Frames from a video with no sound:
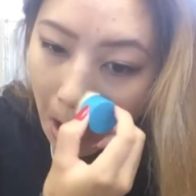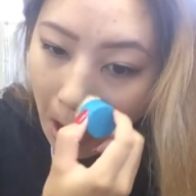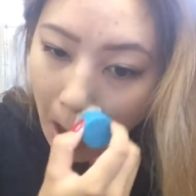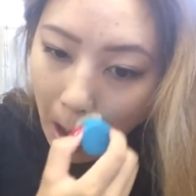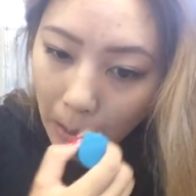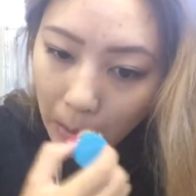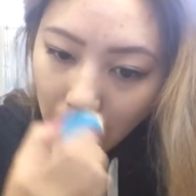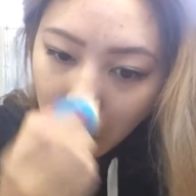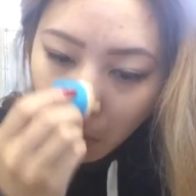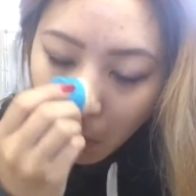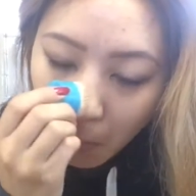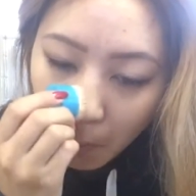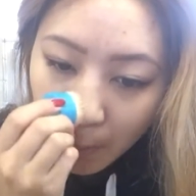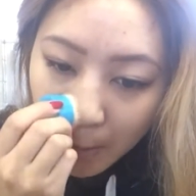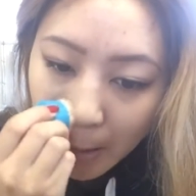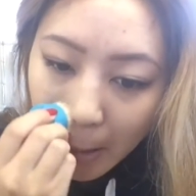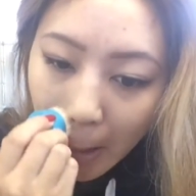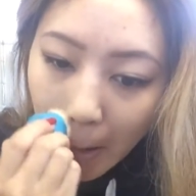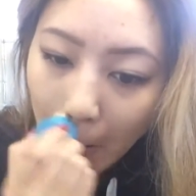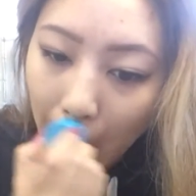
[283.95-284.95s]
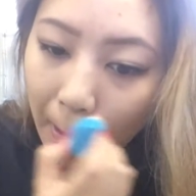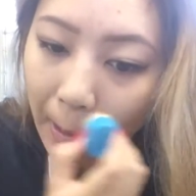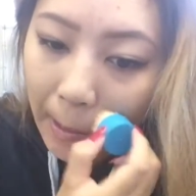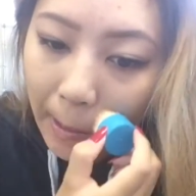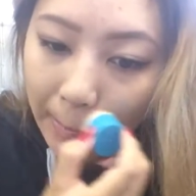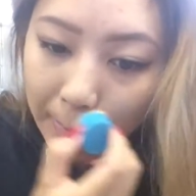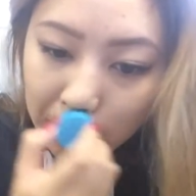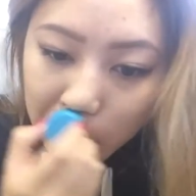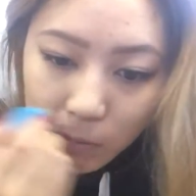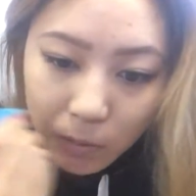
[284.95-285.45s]
I don't know, when it
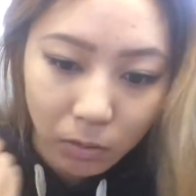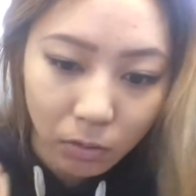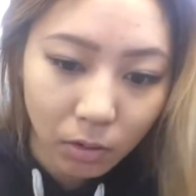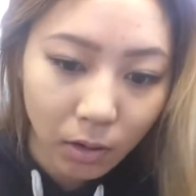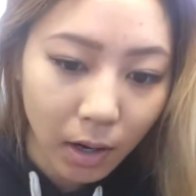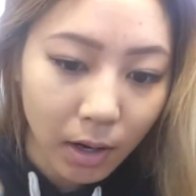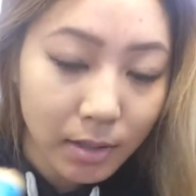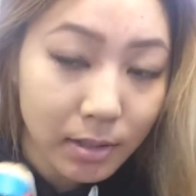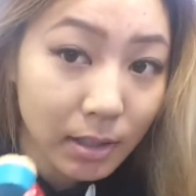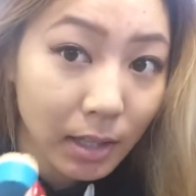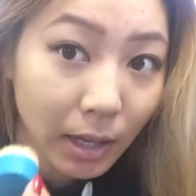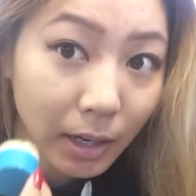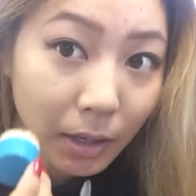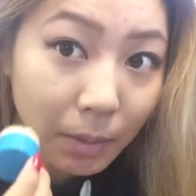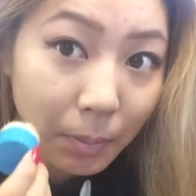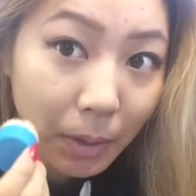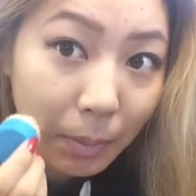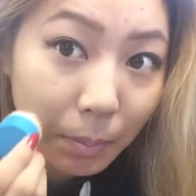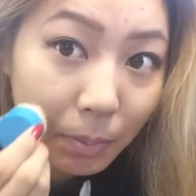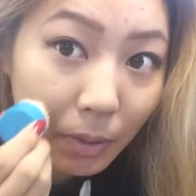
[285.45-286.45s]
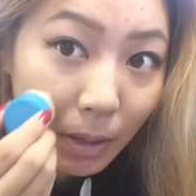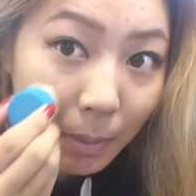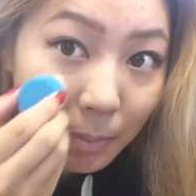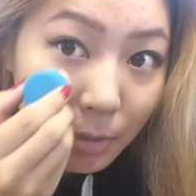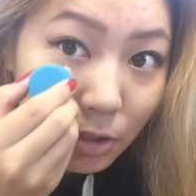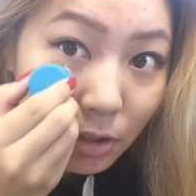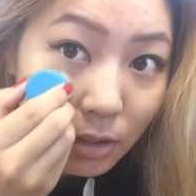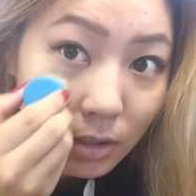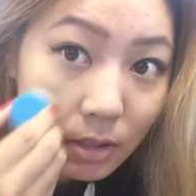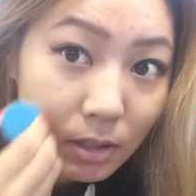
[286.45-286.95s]
comes across like my
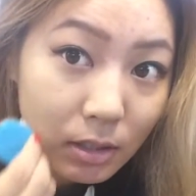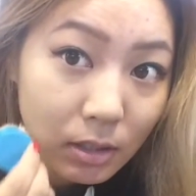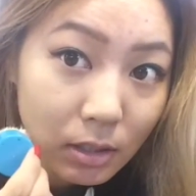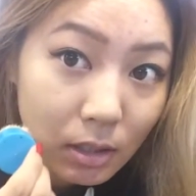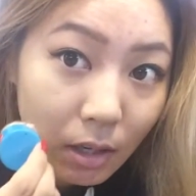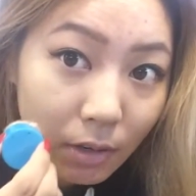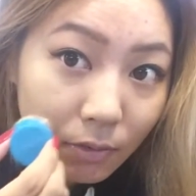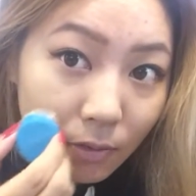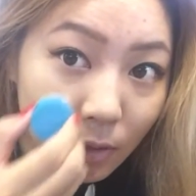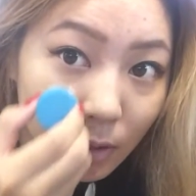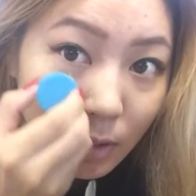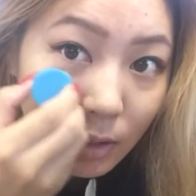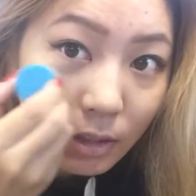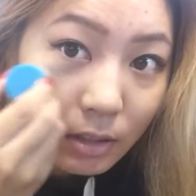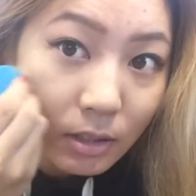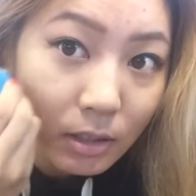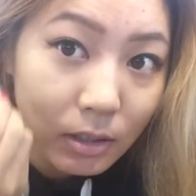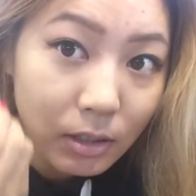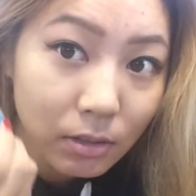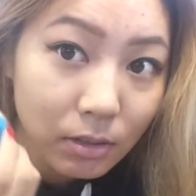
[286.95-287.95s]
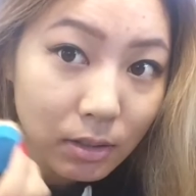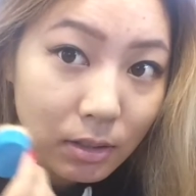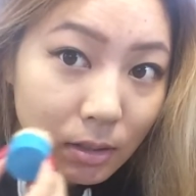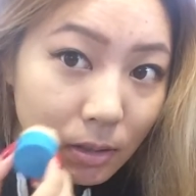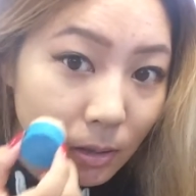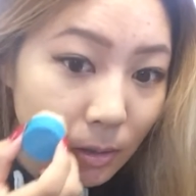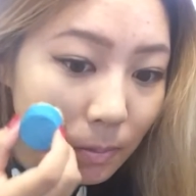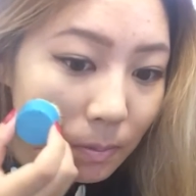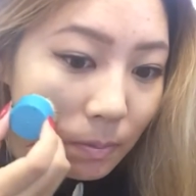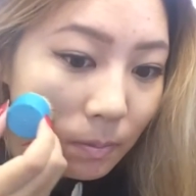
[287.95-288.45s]
blemishes and stuff, you can still
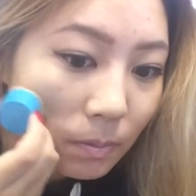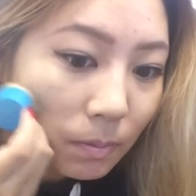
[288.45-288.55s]
see them.